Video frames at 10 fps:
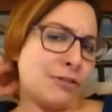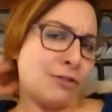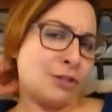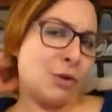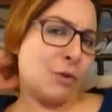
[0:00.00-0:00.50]
so
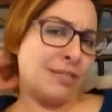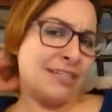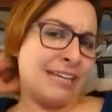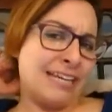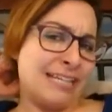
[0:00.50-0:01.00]
it's always
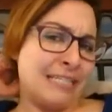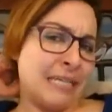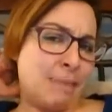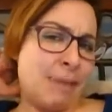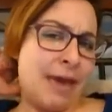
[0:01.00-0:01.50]
an
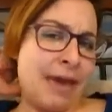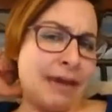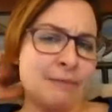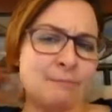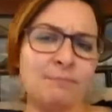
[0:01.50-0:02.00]
easy
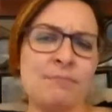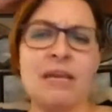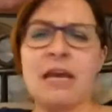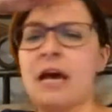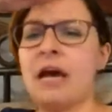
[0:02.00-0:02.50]
pick.
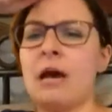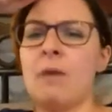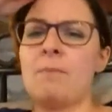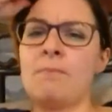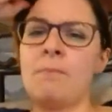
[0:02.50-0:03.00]

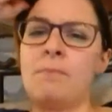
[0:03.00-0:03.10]
Um,